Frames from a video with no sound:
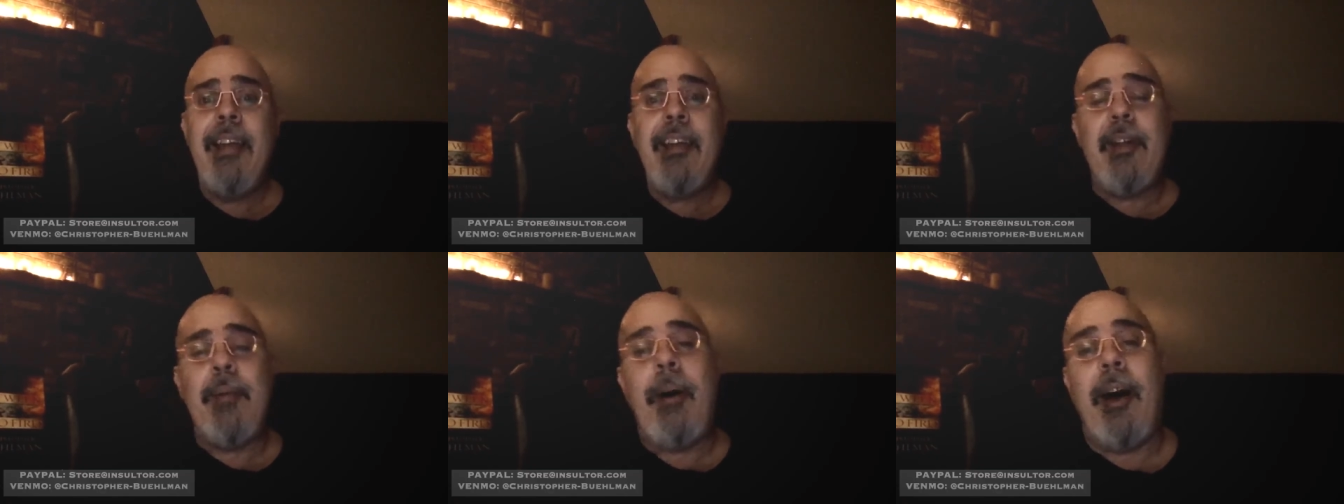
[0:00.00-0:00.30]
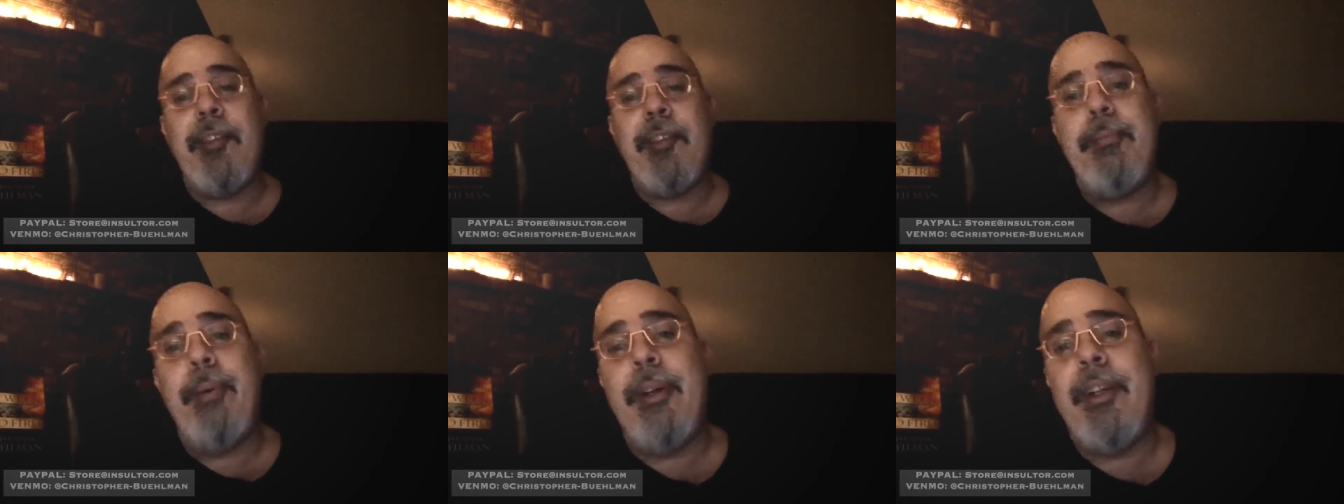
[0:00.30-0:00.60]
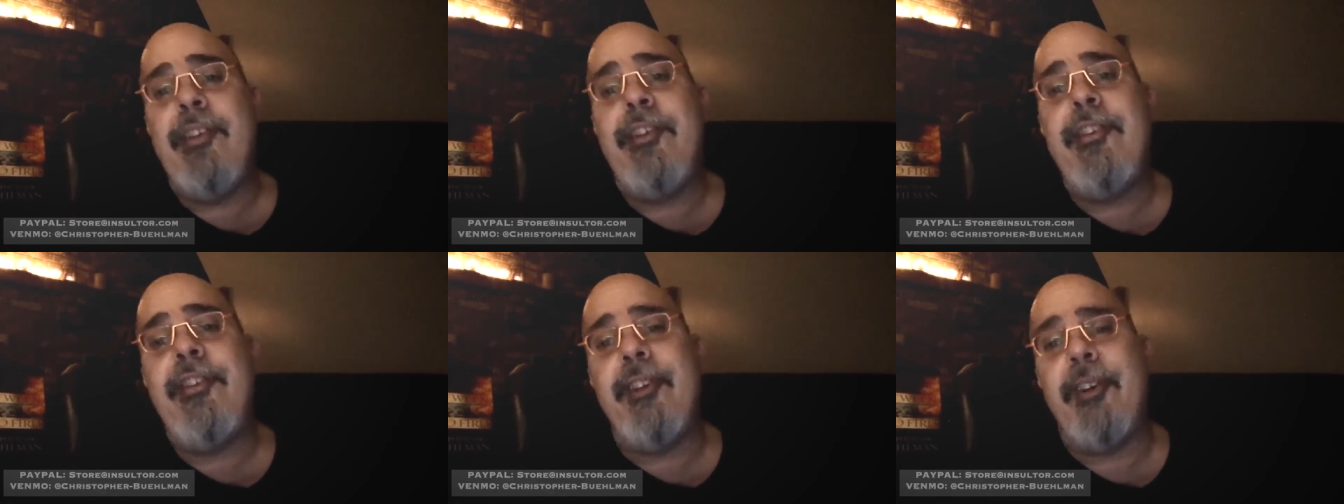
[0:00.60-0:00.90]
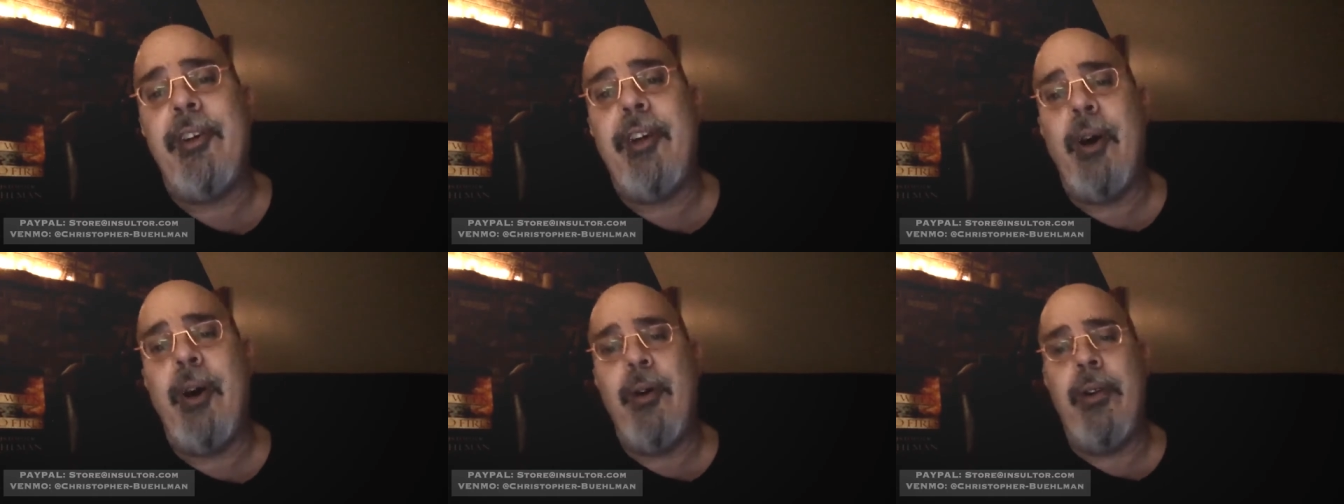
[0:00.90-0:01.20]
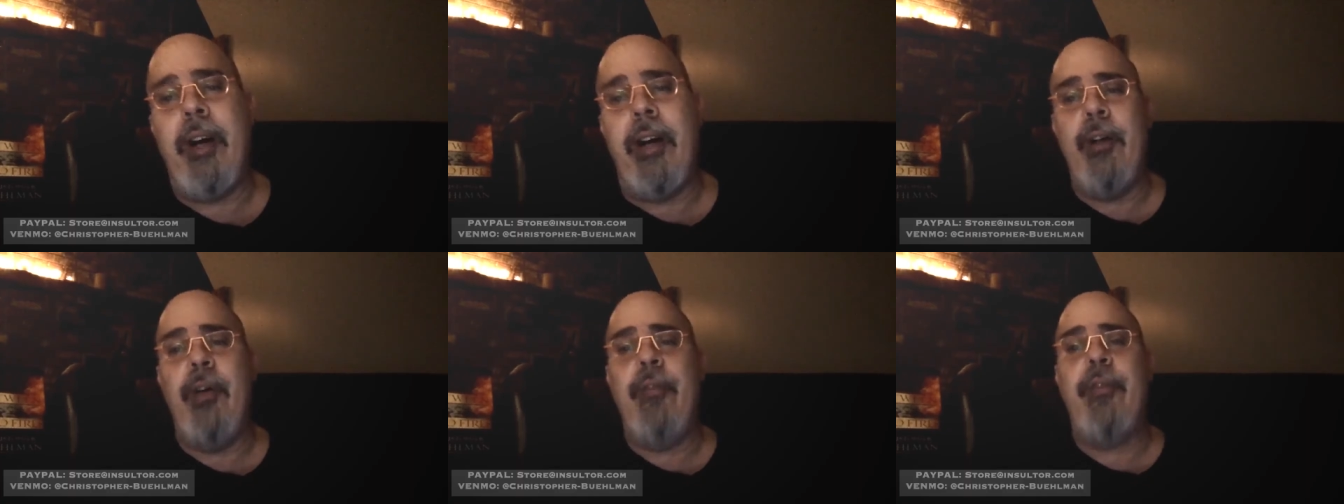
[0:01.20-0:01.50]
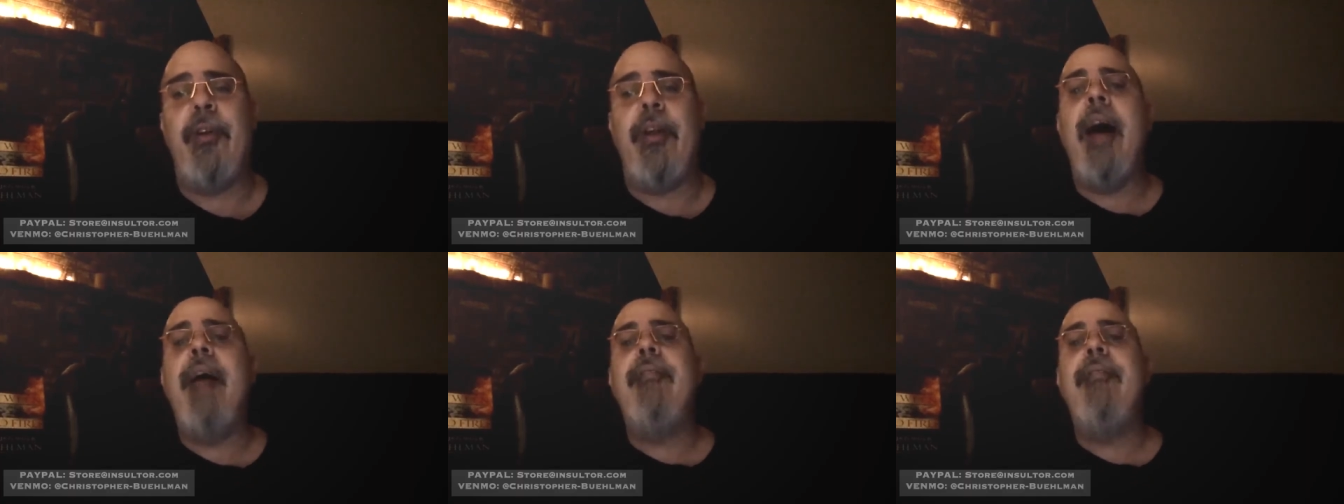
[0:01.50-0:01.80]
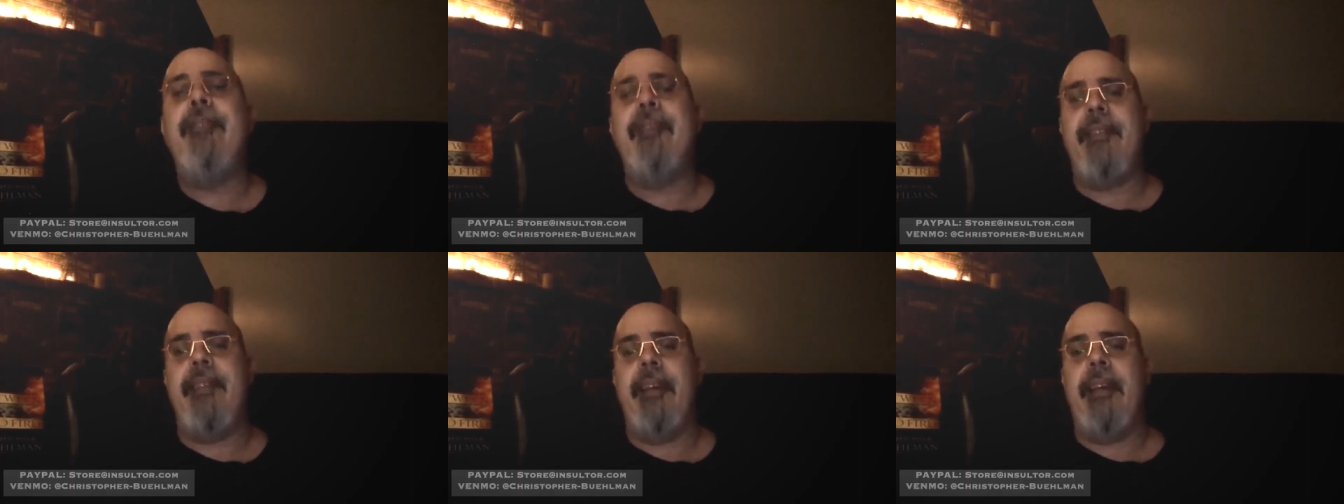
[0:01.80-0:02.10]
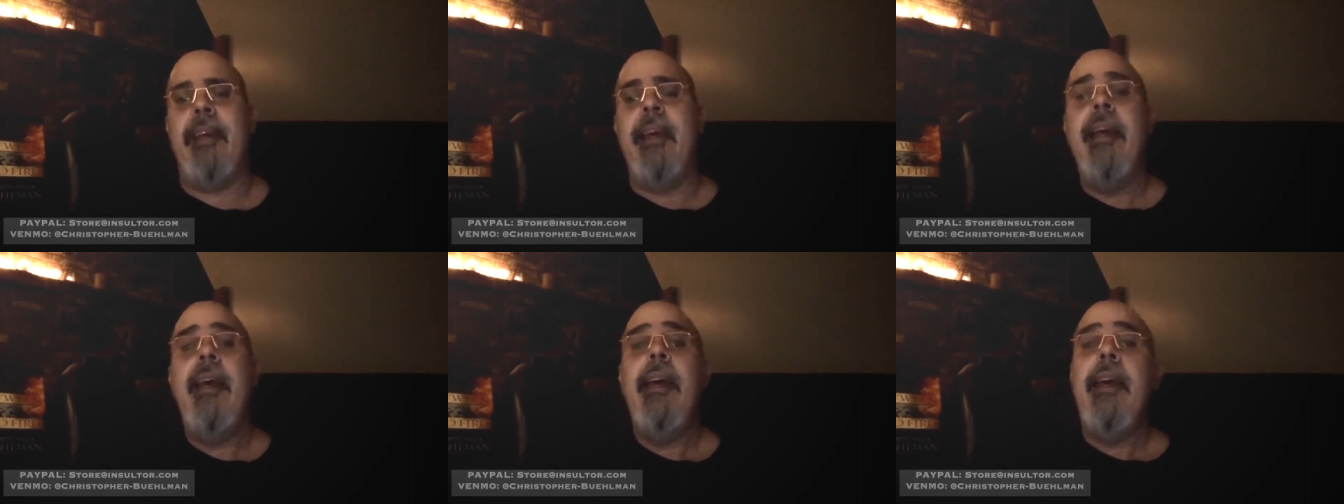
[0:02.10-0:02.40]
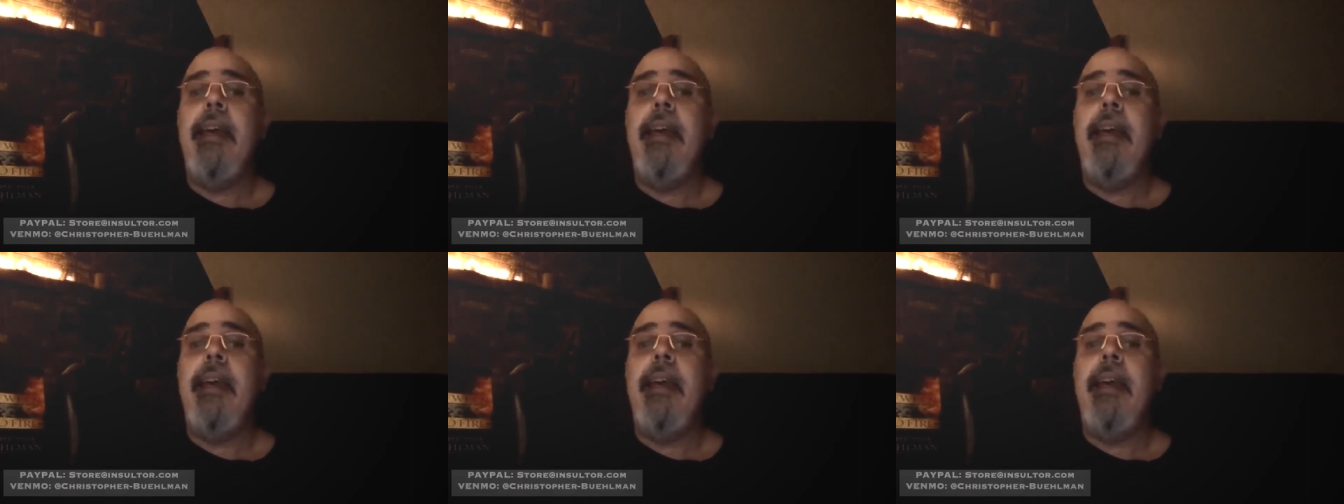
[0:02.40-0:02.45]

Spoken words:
Tomas put his surcoat on over everything.